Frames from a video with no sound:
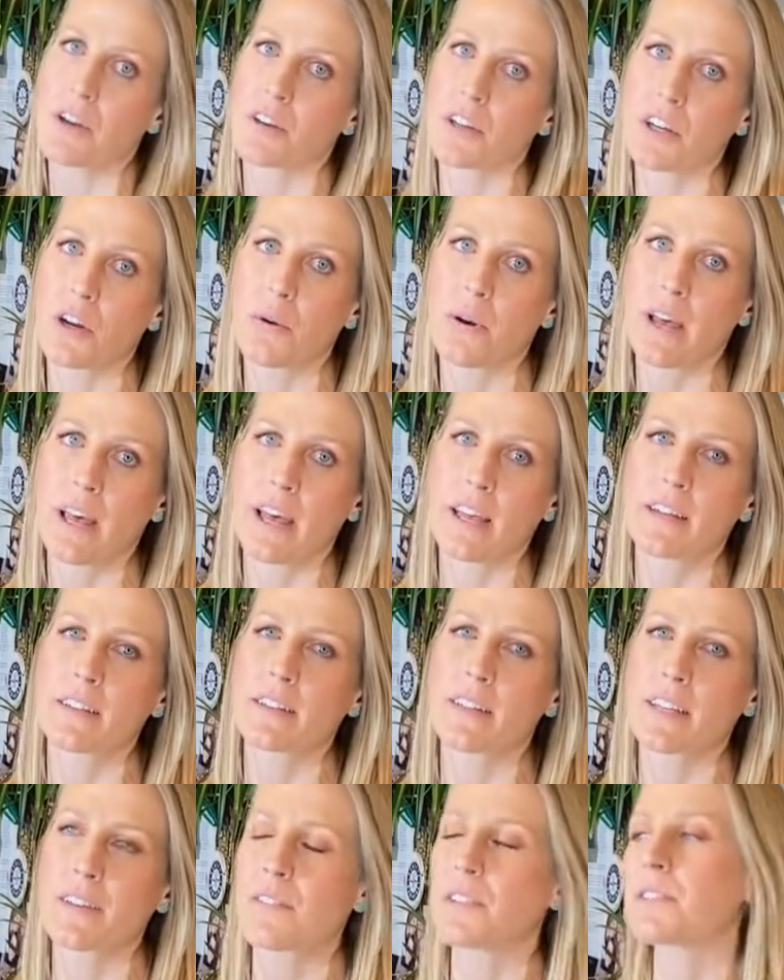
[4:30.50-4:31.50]
go ahead and
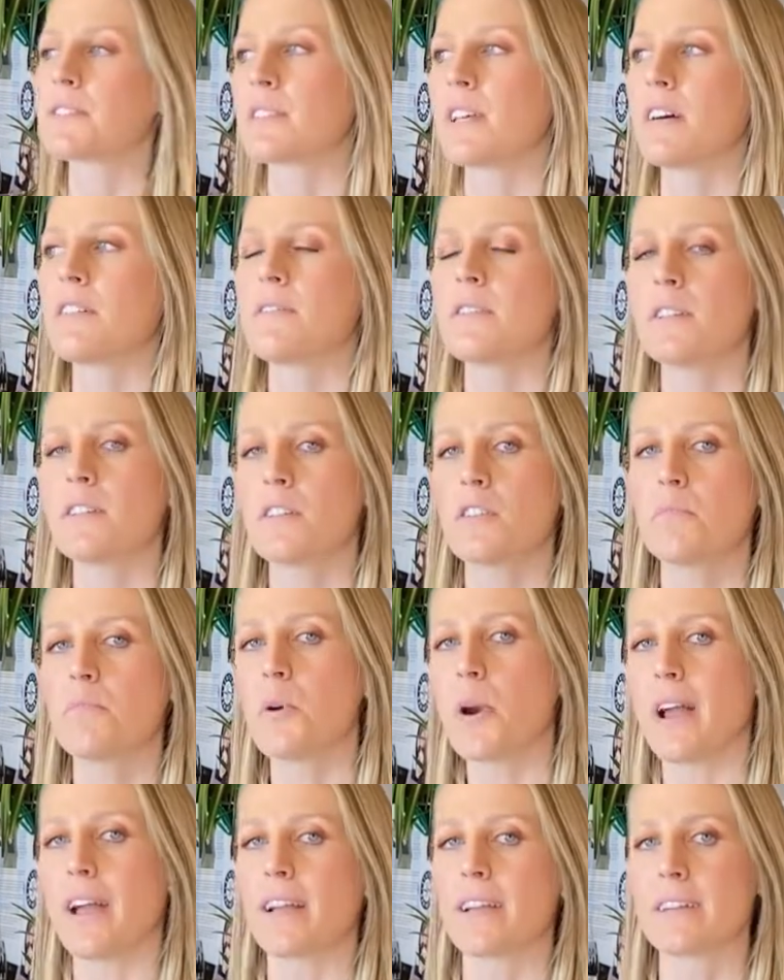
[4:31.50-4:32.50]
give yourself a little
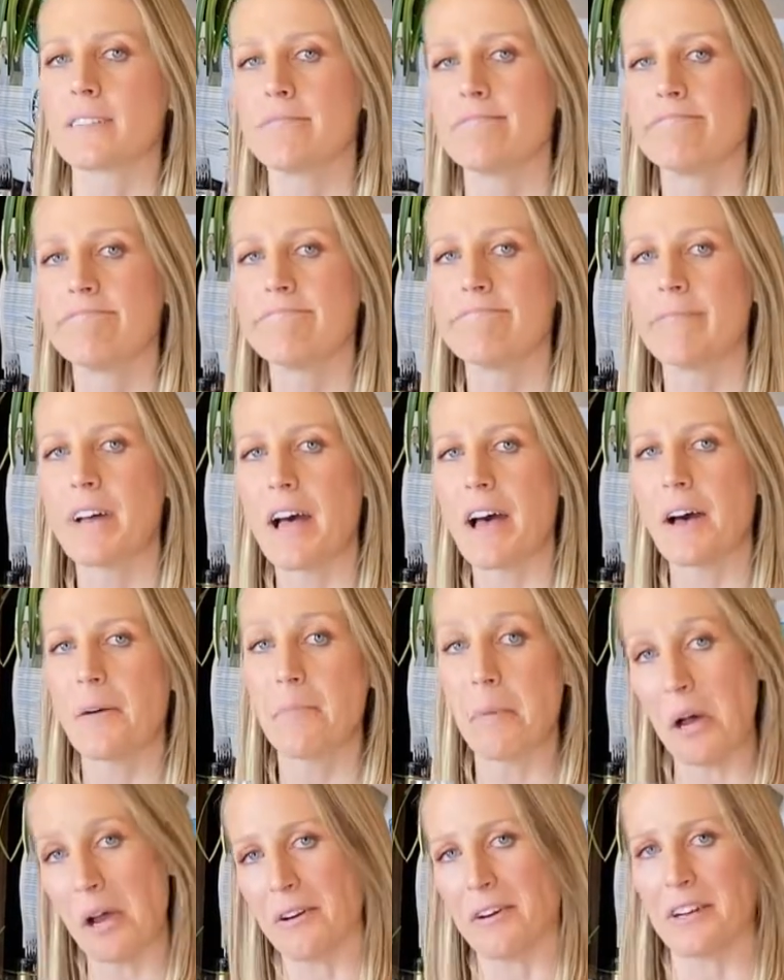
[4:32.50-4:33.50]
break, a
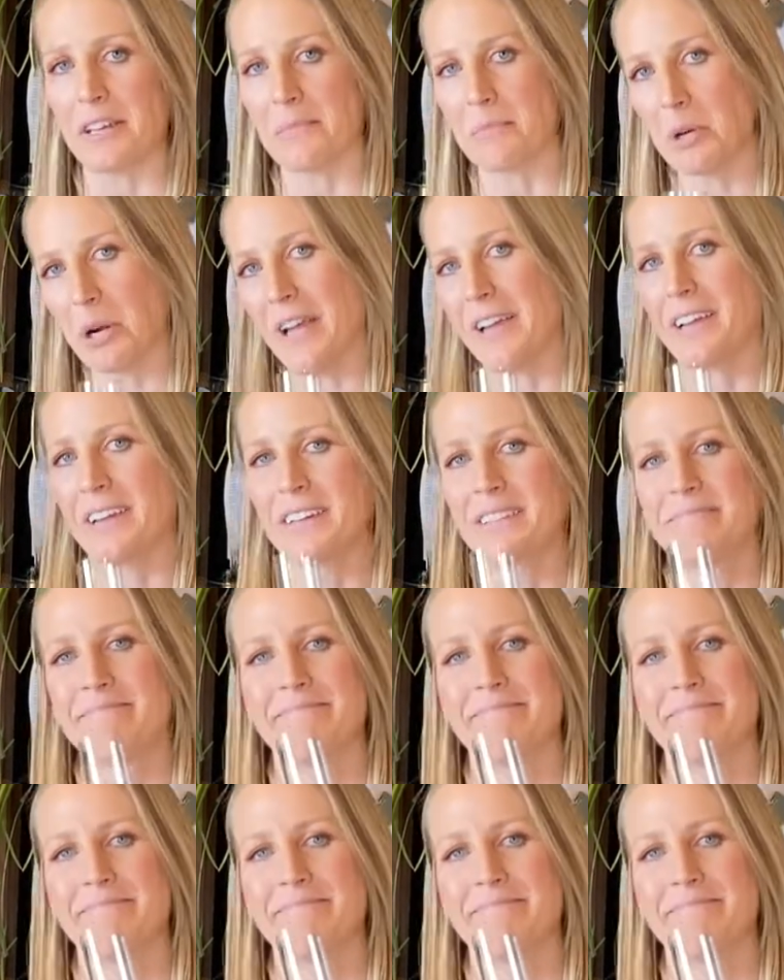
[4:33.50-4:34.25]
party break.